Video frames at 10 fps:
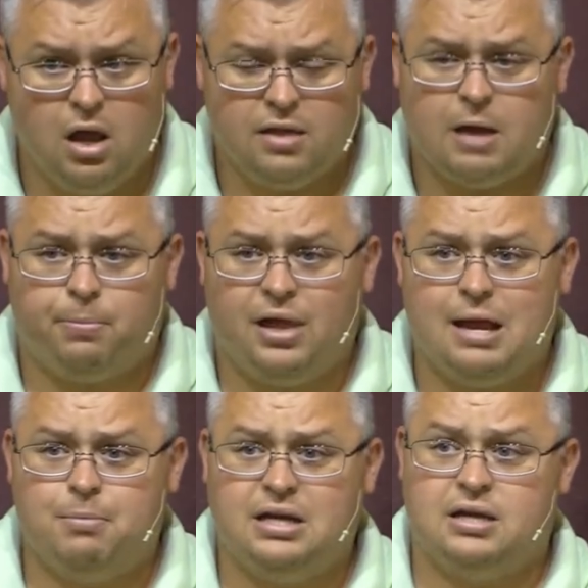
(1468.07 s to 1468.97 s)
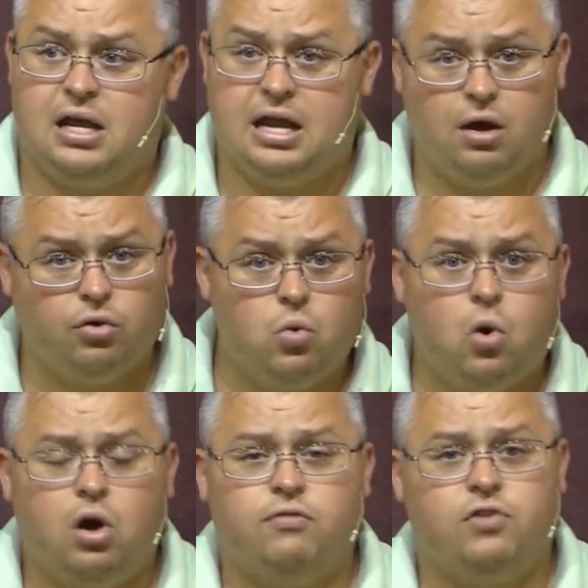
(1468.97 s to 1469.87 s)
That plan being to hear the
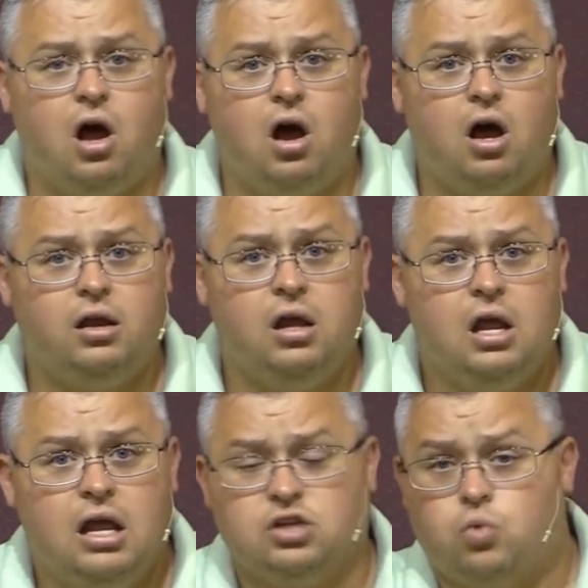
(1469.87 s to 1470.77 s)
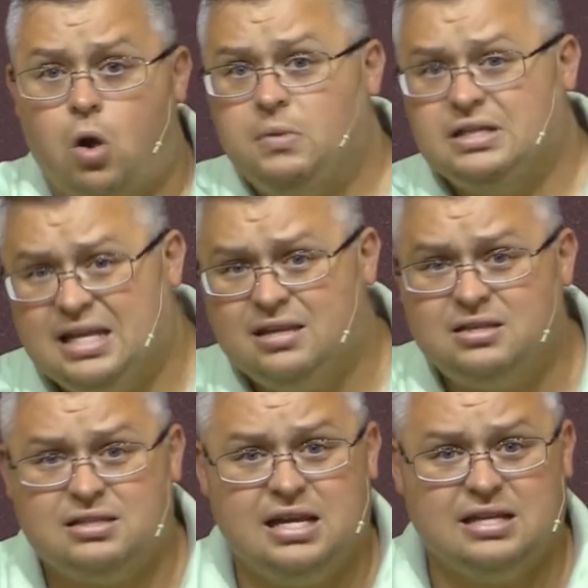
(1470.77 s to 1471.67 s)
word of God, as
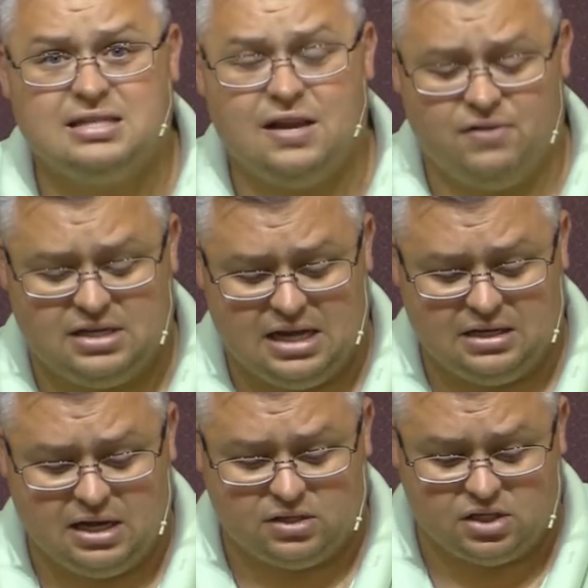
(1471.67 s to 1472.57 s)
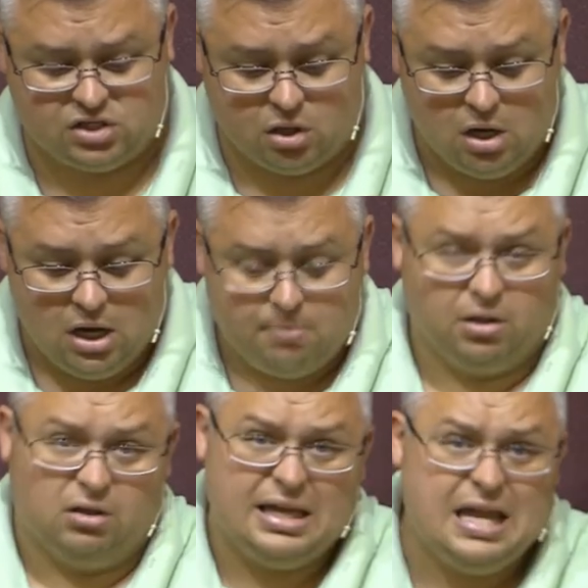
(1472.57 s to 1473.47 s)
Romans 10 17 tells us to
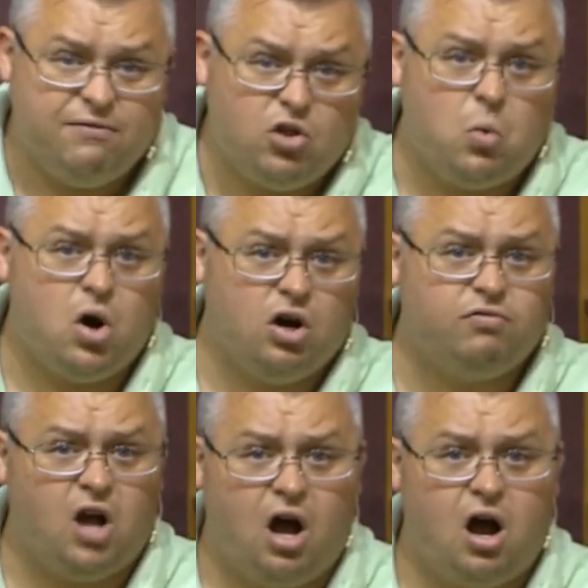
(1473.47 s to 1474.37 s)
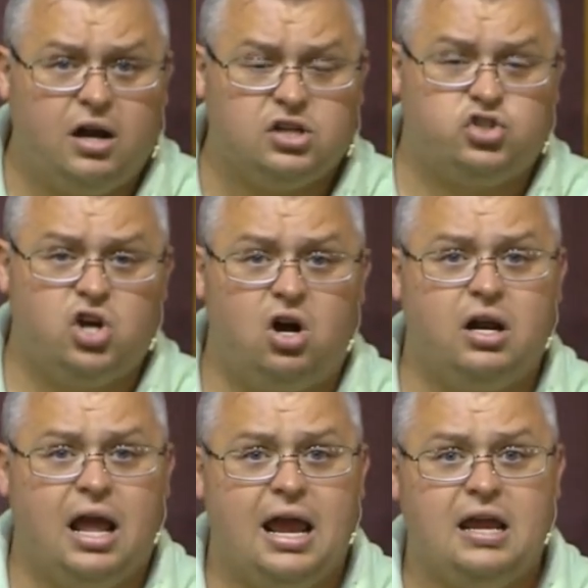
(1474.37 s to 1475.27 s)
believe the word of God, as
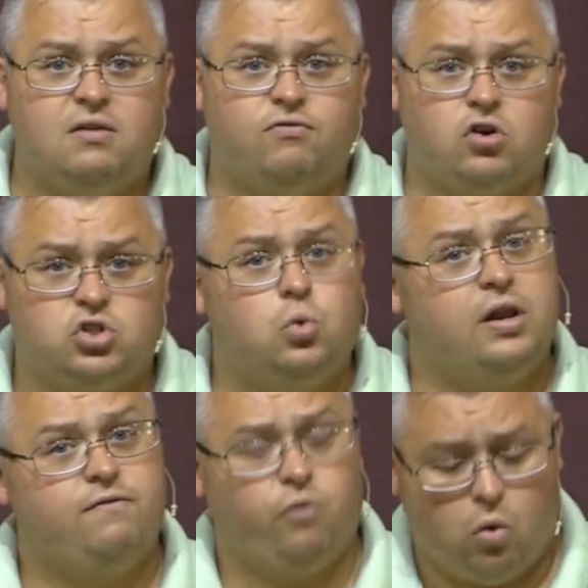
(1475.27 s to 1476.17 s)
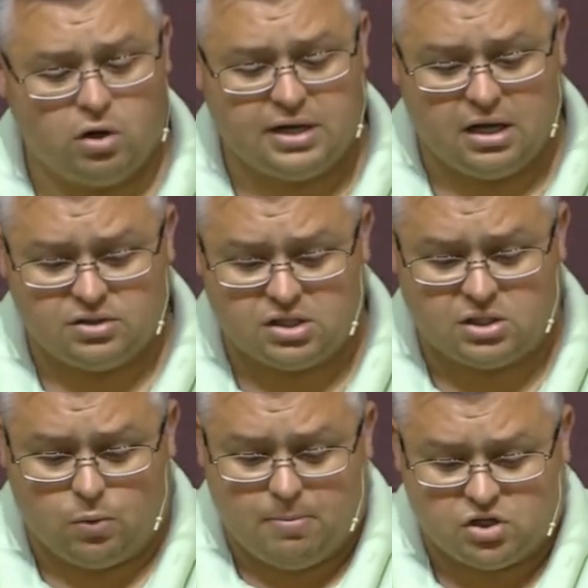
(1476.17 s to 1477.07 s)
John 8 and verse 24 tells us that
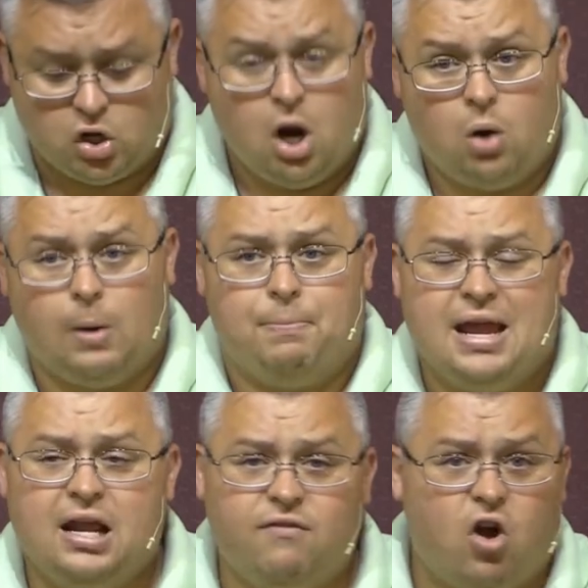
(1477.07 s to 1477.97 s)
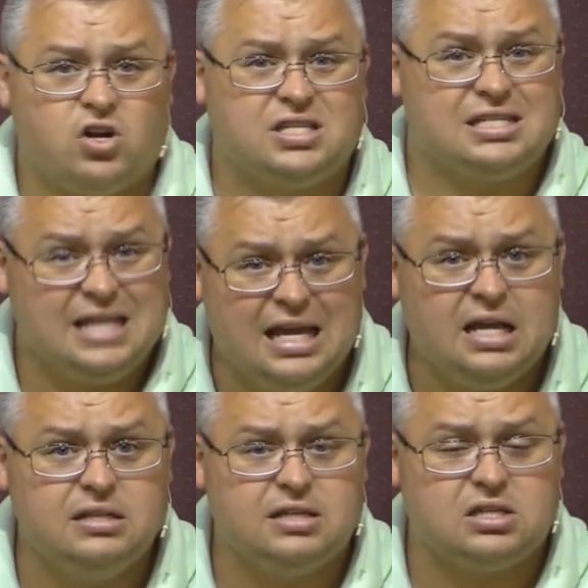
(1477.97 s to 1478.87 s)
we must repent of our
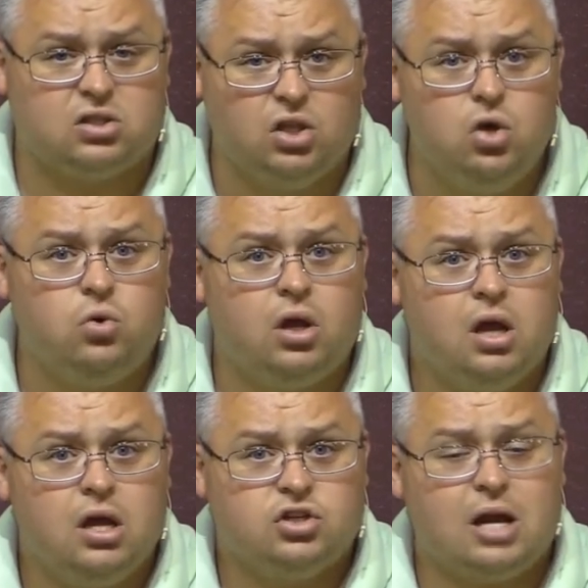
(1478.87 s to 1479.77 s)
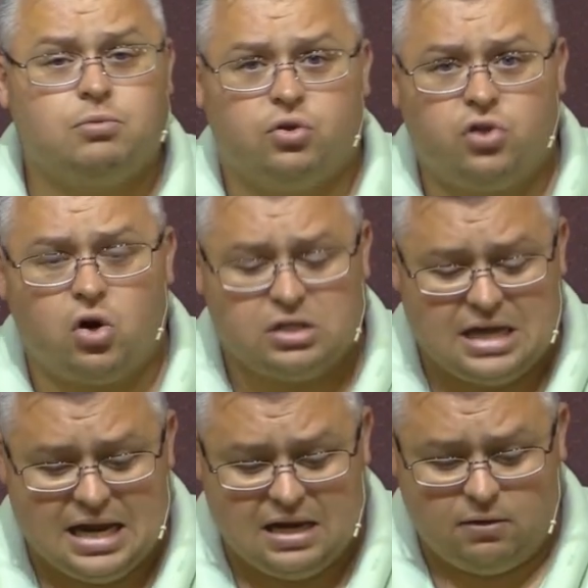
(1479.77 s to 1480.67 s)
sins, as Luke chapter
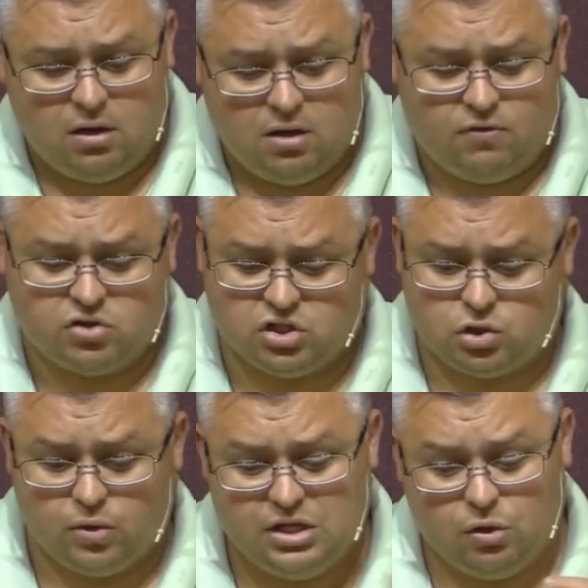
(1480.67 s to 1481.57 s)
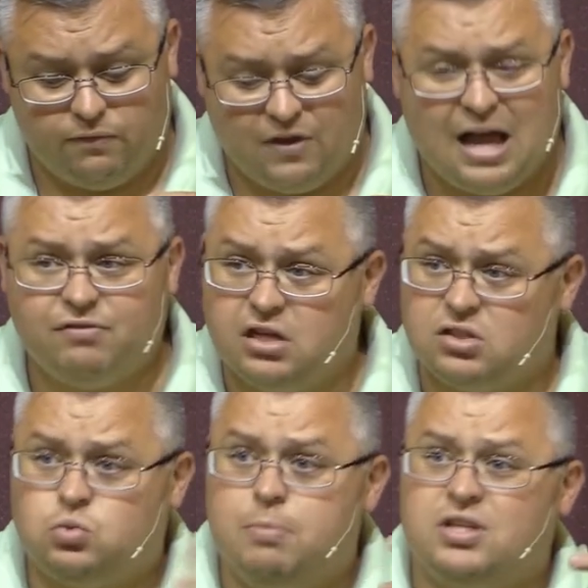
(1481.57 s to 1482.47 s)
13 verses 3 through 5 tells
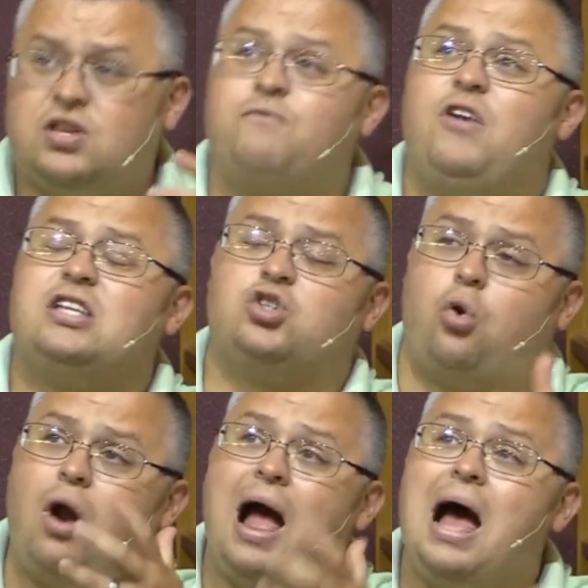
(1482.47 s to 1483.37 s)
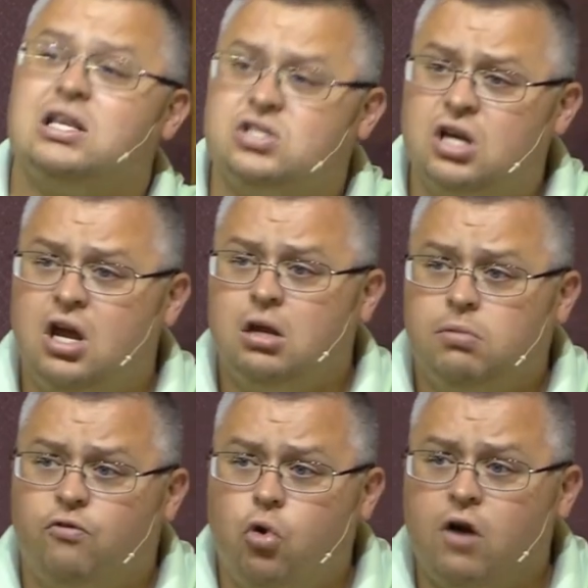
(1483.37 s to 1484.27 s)
us we must confess Christ
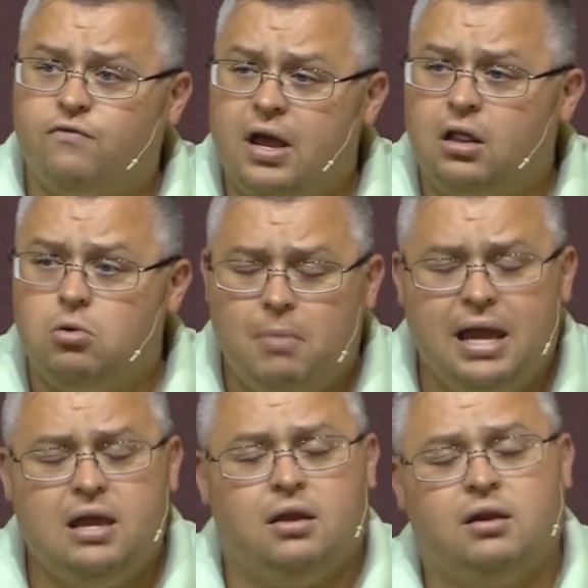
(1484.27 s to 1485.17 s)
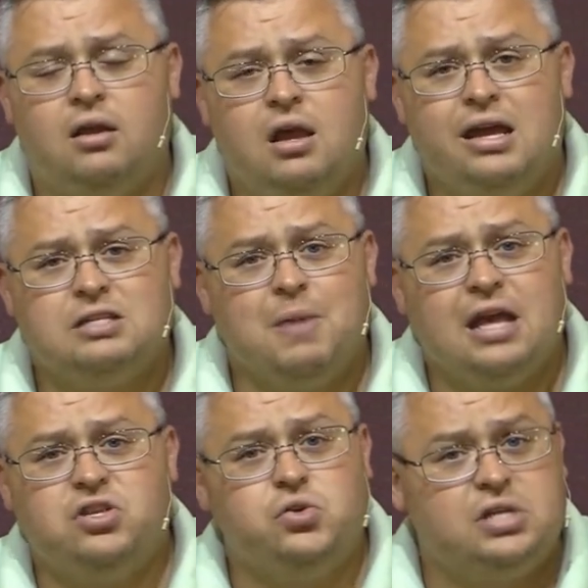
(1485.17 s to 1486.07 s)
before our fellow man. As
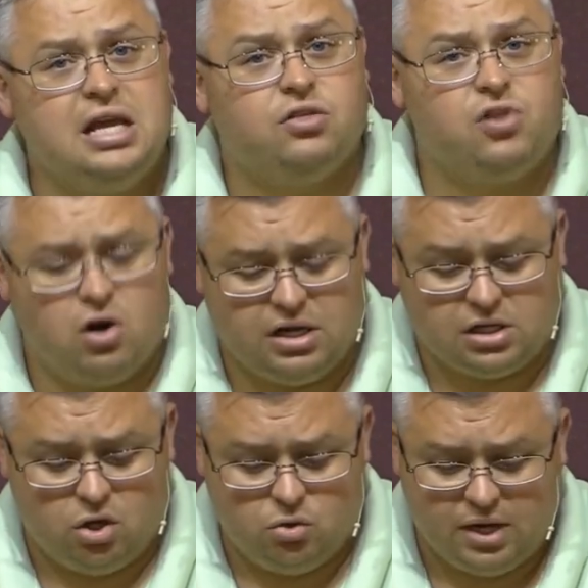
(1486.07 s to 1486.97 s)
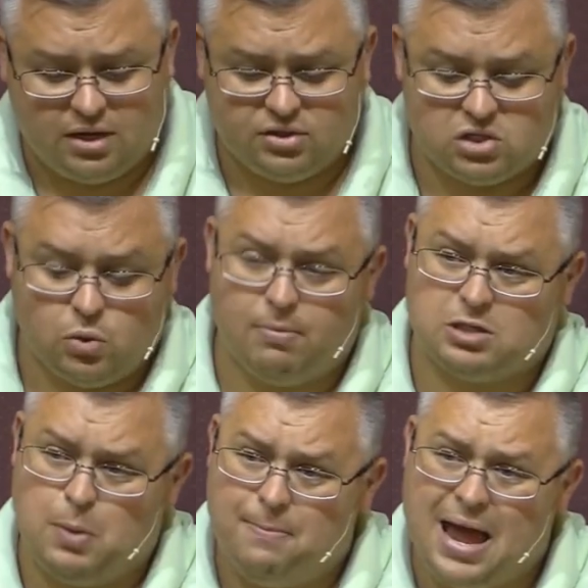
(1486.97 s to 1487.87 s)
Matthew 10:32 tells us, we
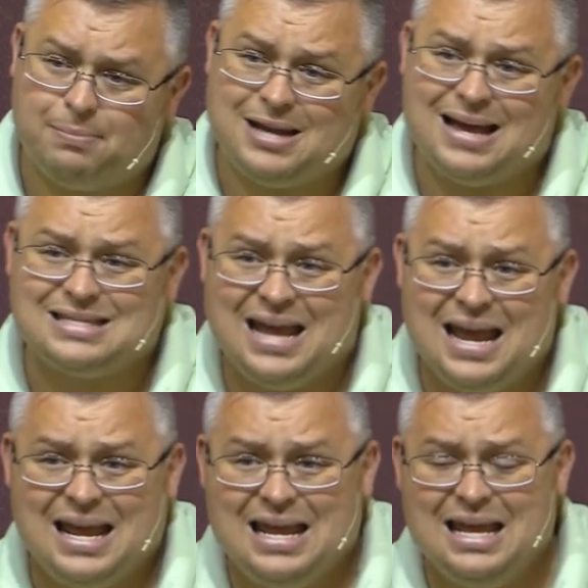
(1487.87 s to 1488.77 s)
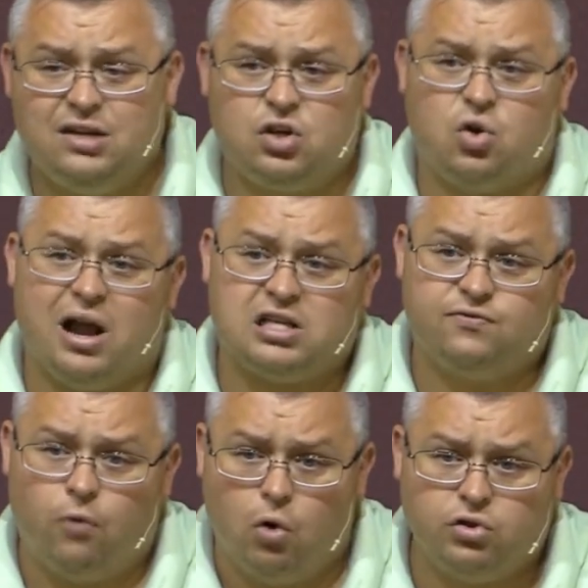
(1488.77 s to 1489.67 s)
must be baptized into Christ
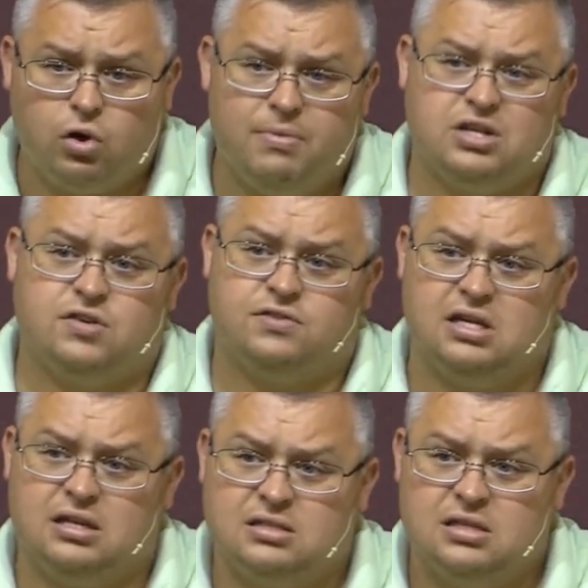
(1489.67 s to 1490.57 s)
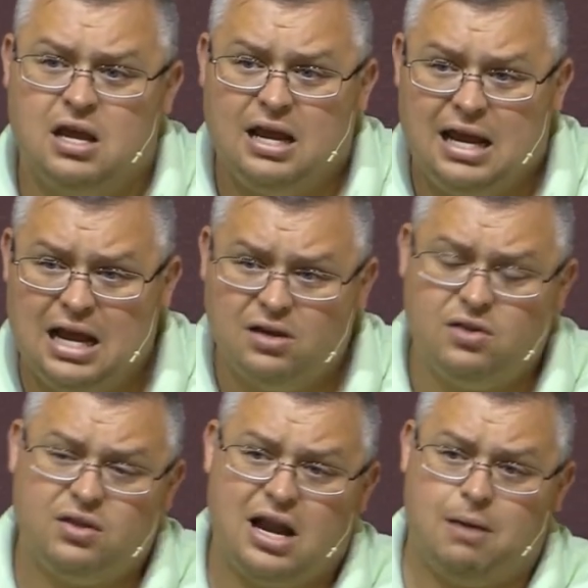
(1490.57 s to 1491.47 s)
for the remission of sins, into
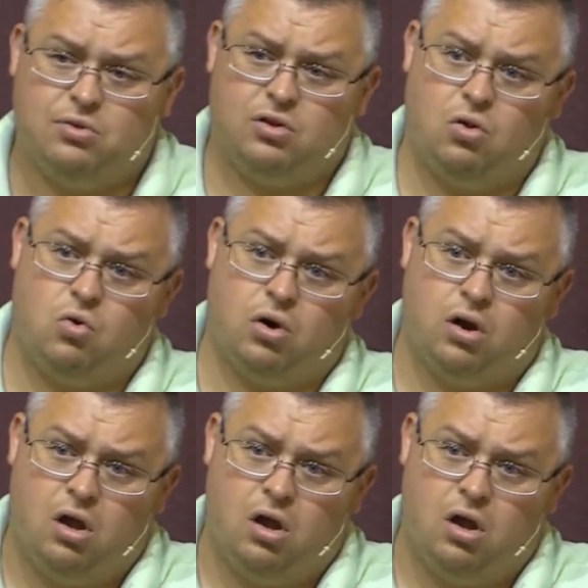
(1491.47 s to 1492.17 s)
the name of the Lord,